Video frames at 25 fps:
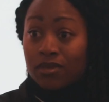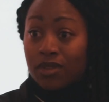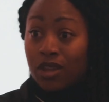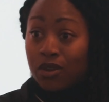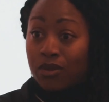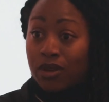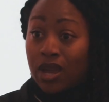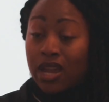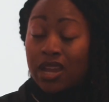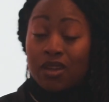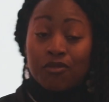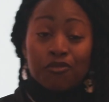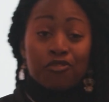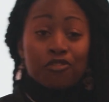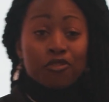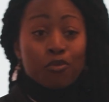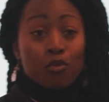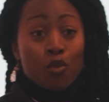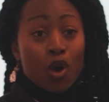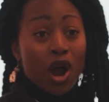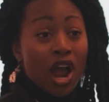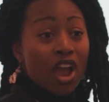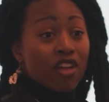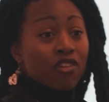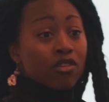Okay, and from
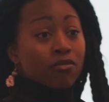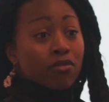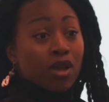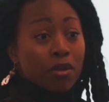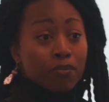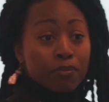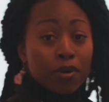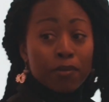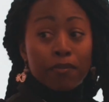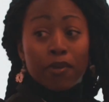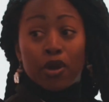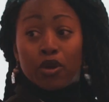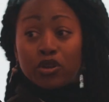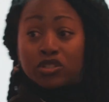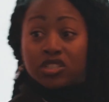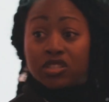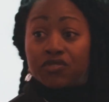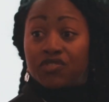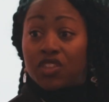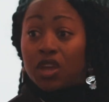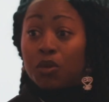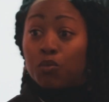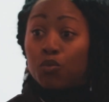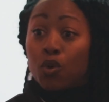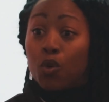what I remember, most
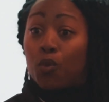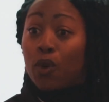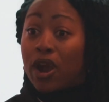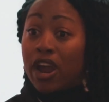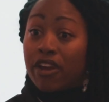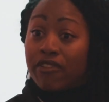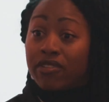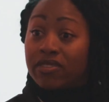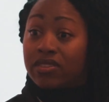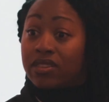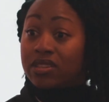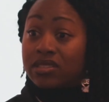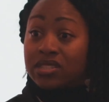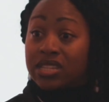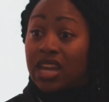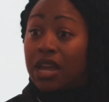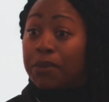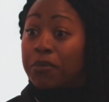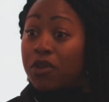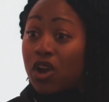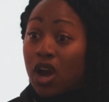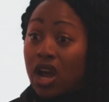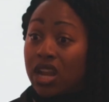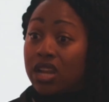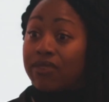of them were wearing the
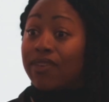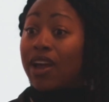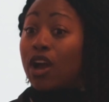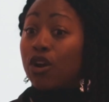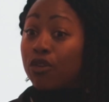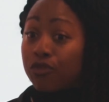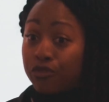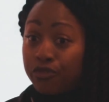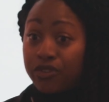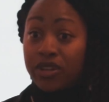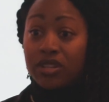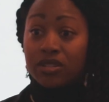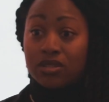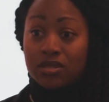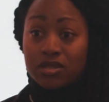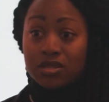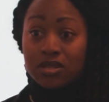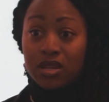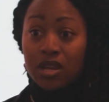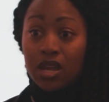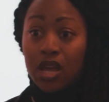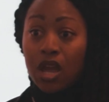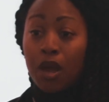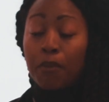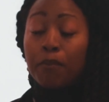same kind of outfits,
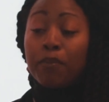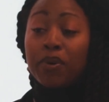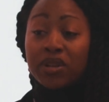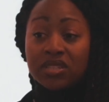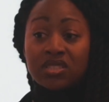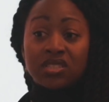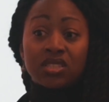but